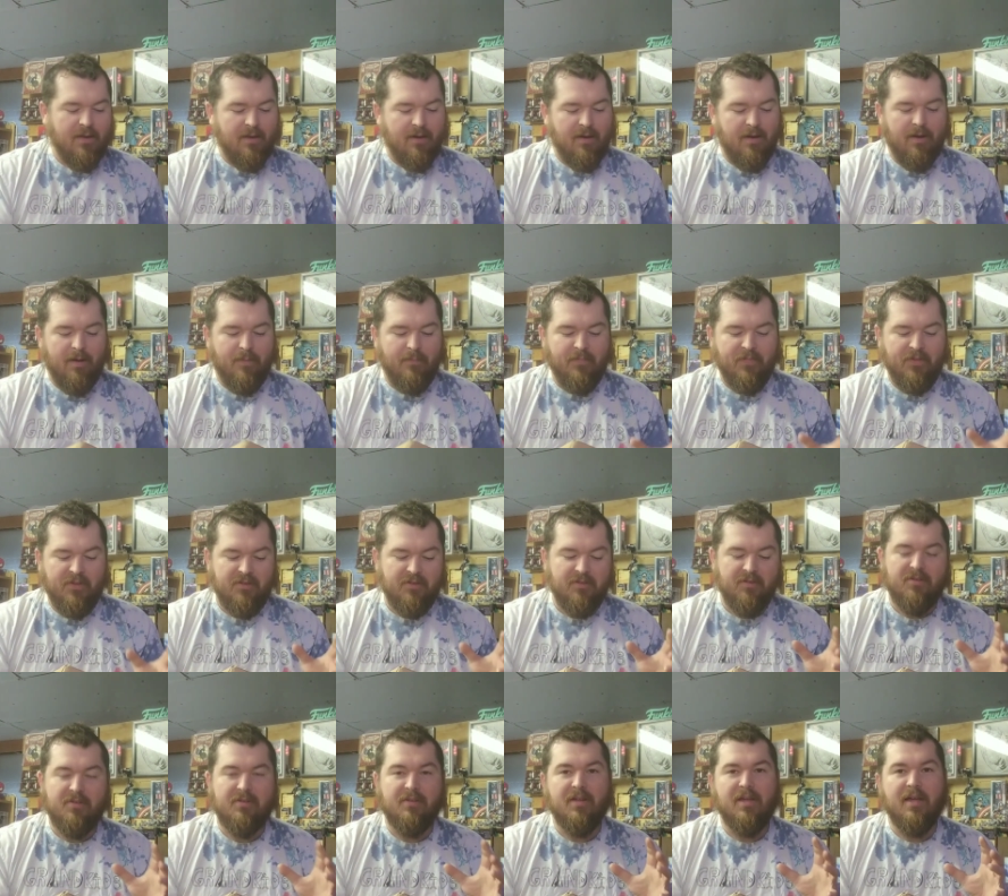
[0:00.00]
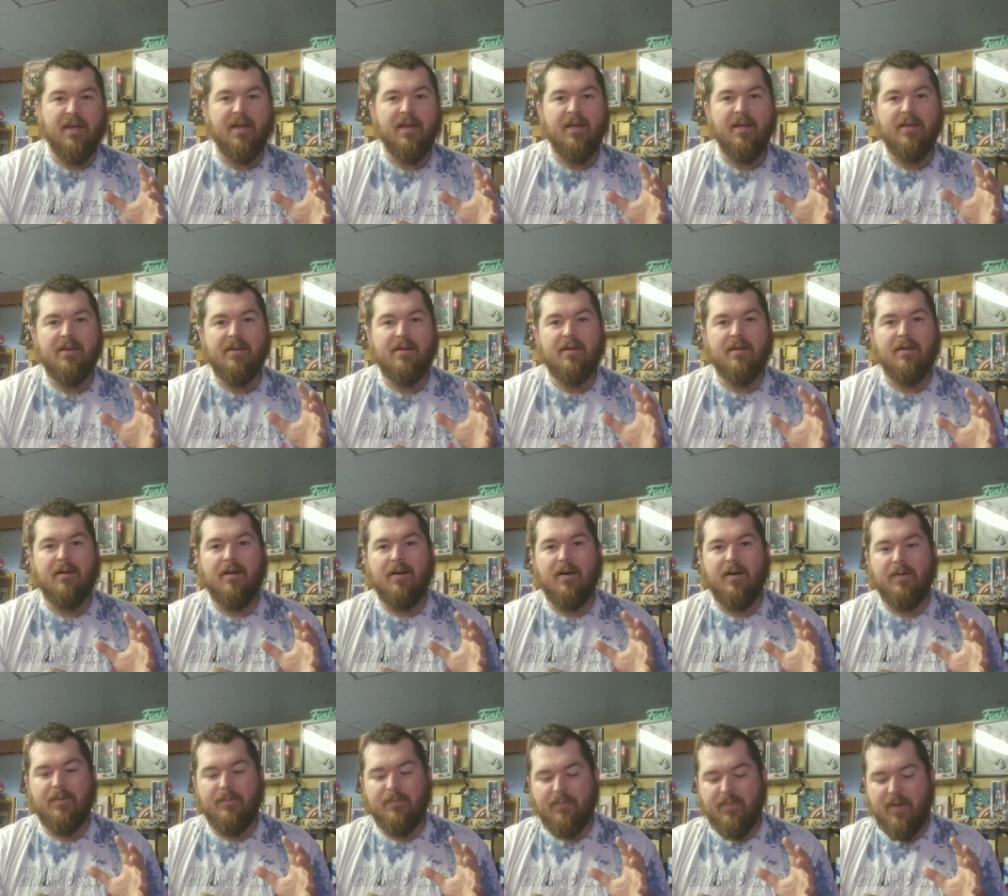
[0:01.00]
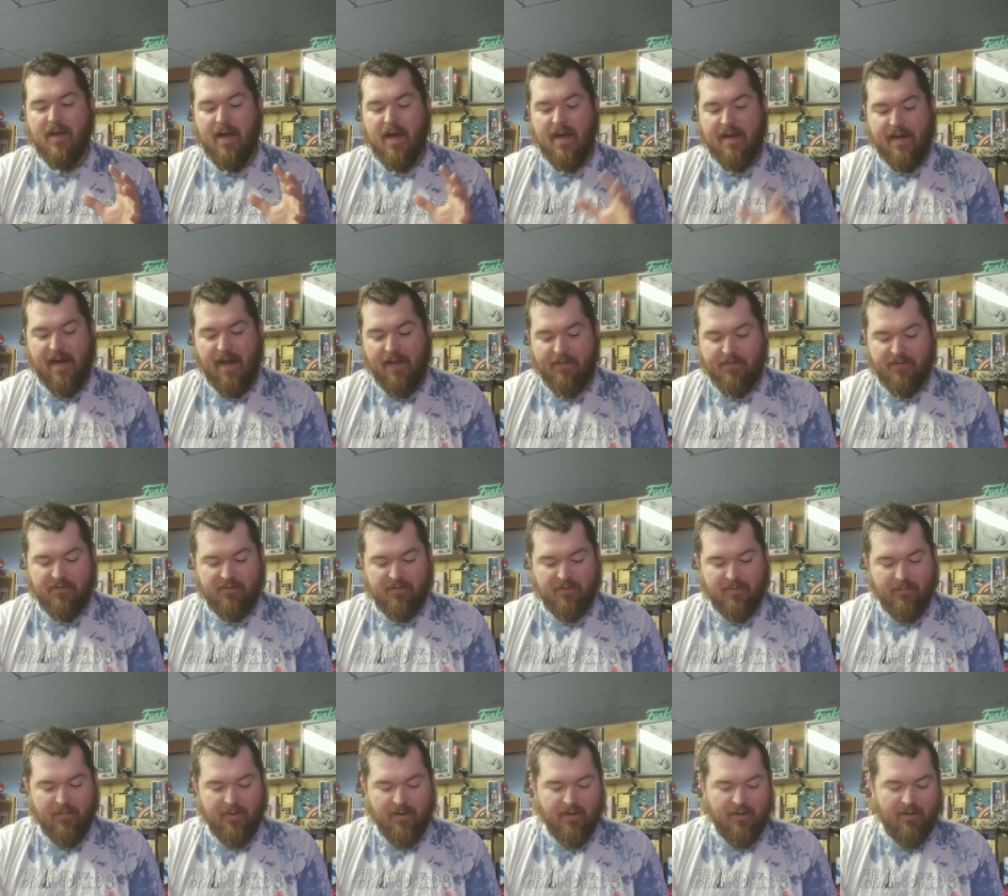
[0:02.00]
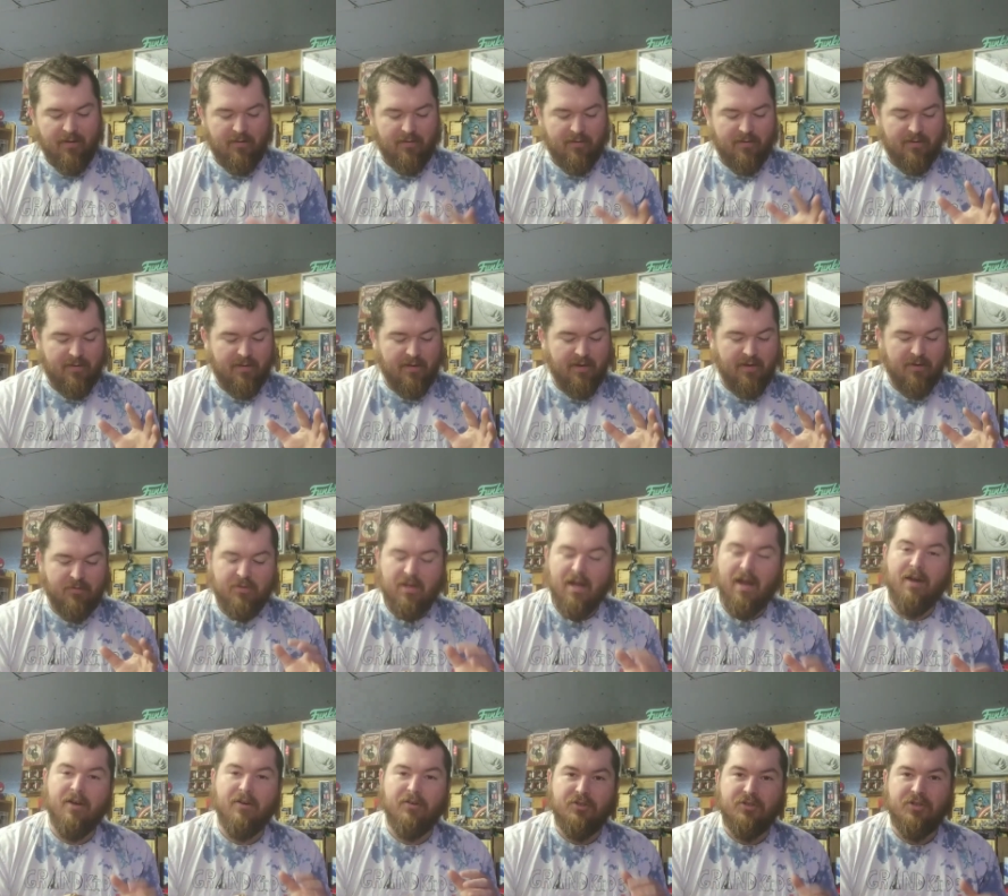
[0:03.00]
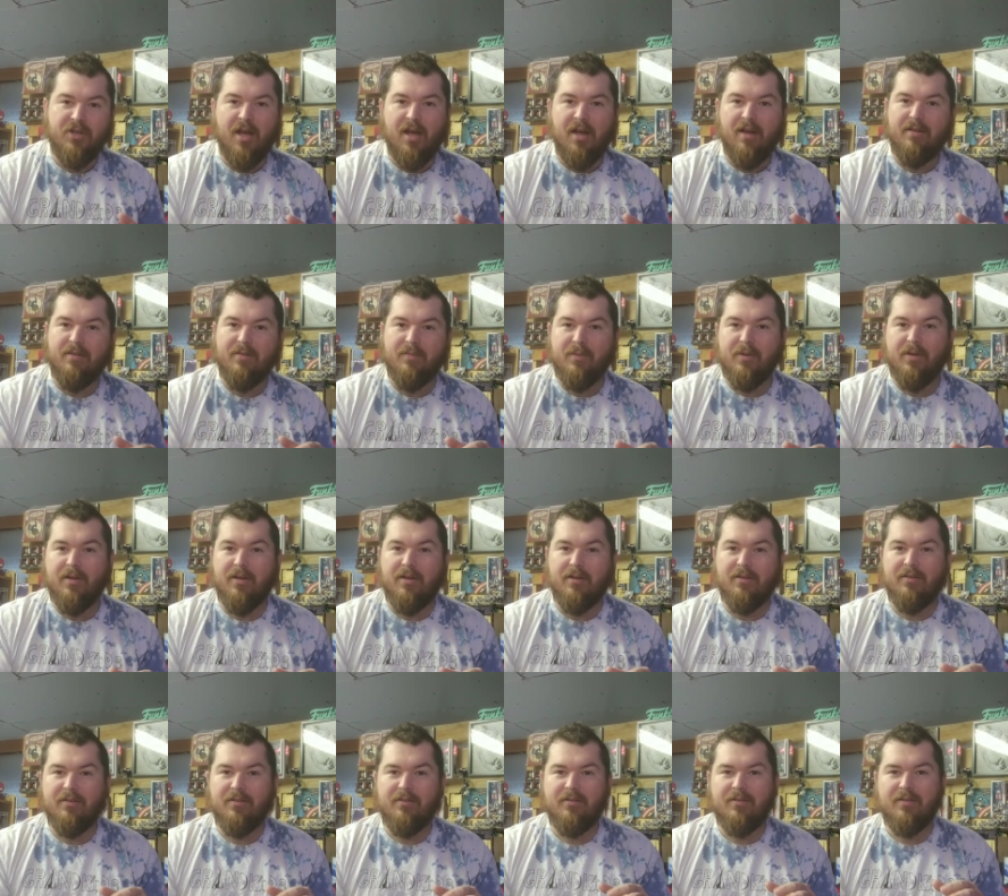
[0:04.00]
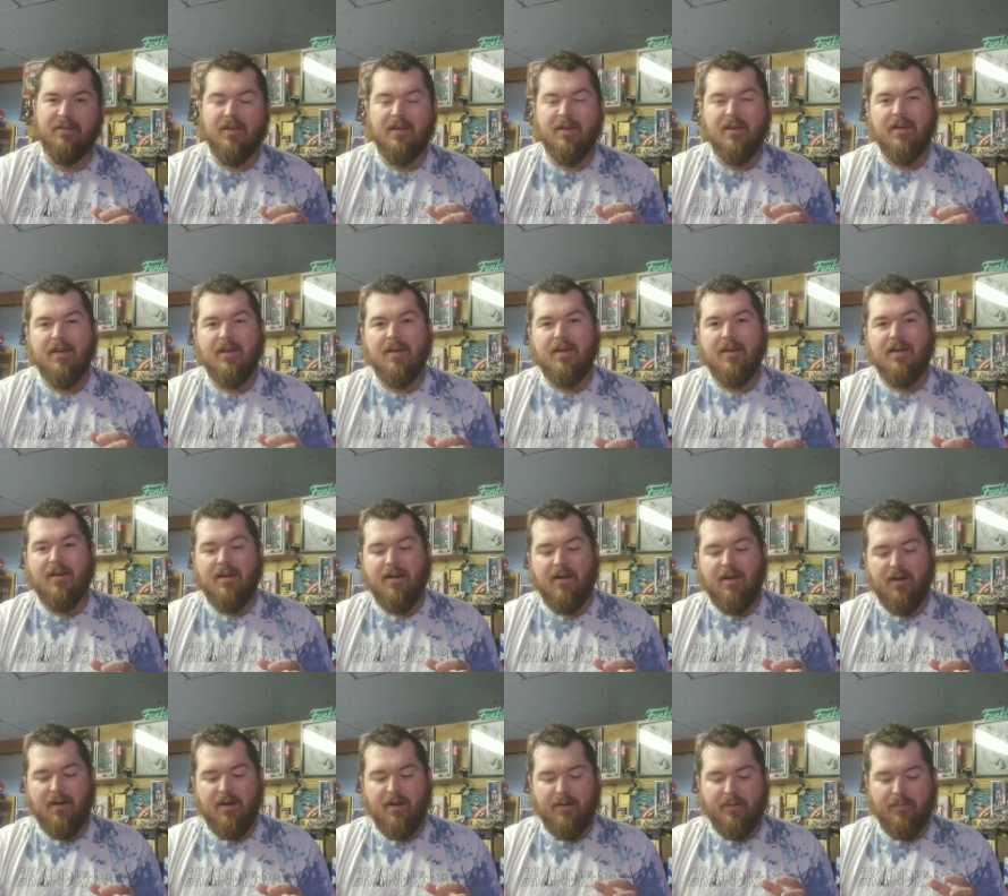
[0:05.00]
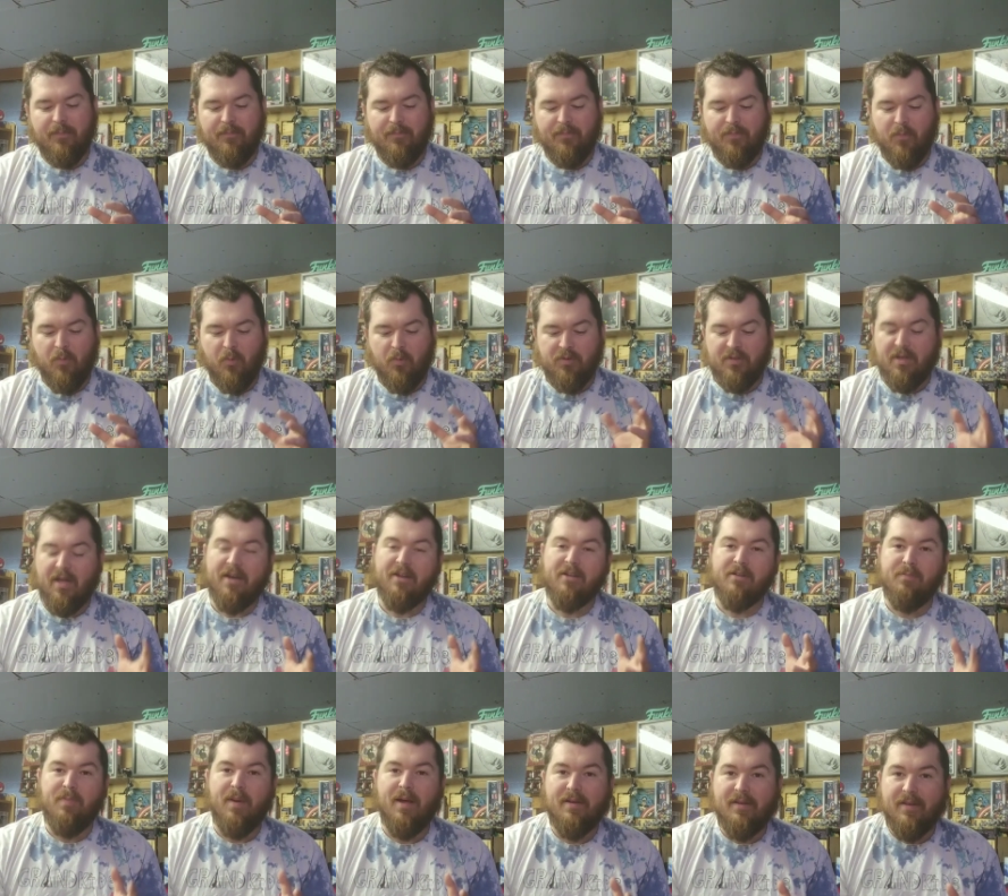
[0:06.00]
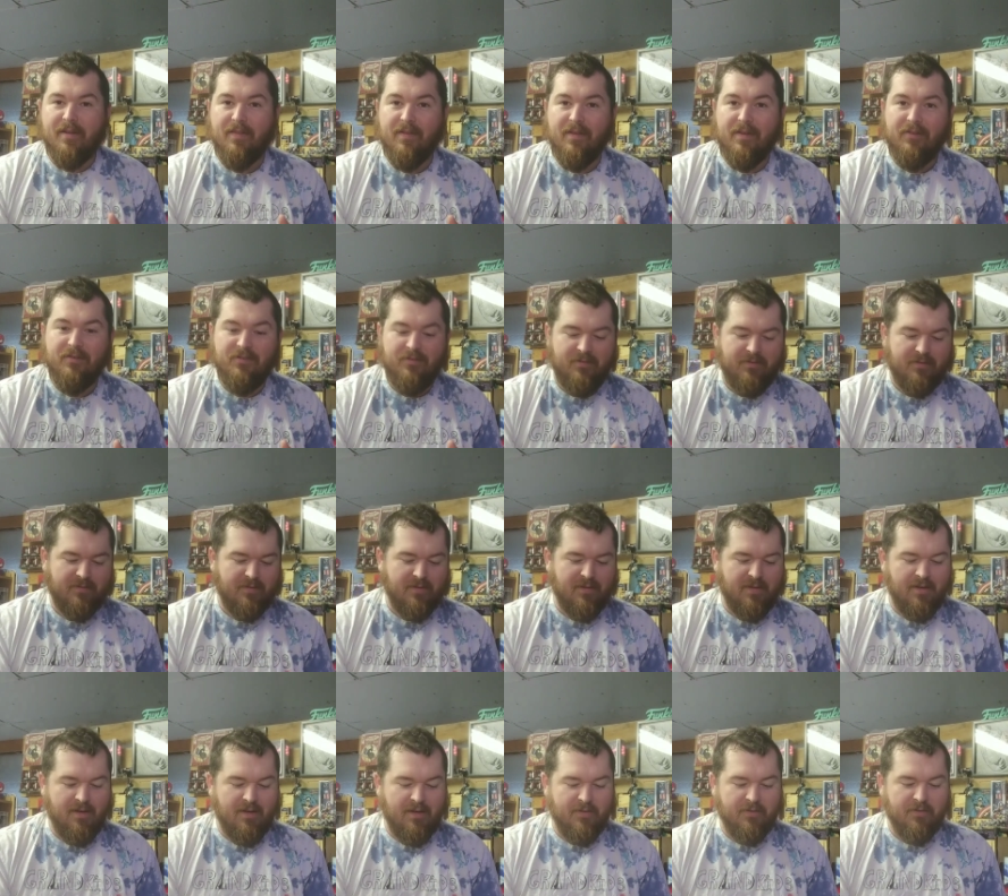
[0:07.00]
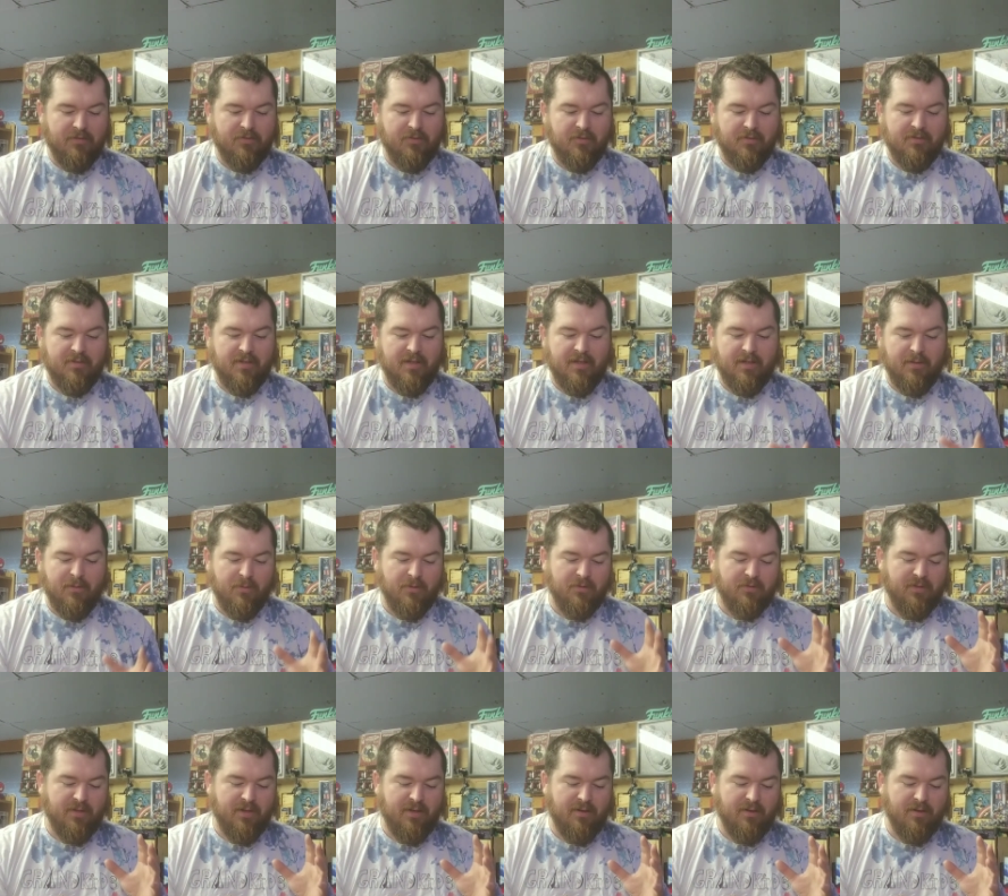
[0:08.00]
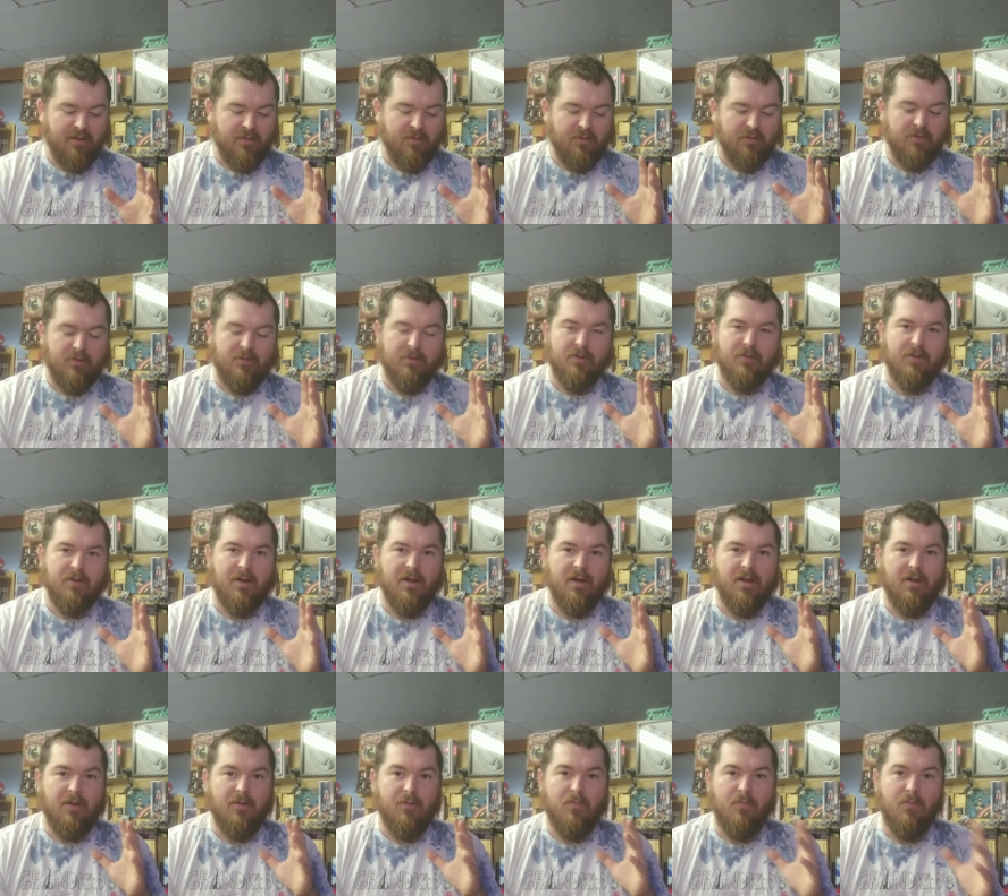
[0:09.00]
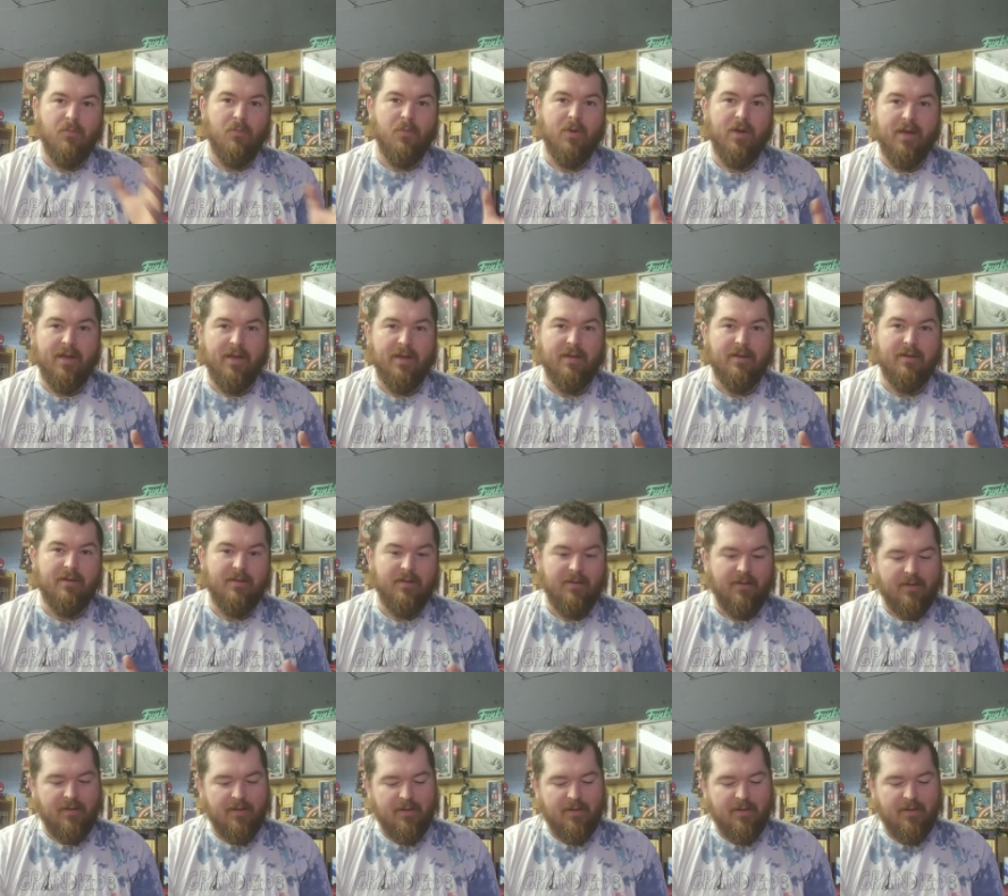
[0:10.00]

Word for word: Um, this looks like um, I got this in the mail, and it was kind of a shock because um, was not expecting this. Uh, this looks like it was another uh, win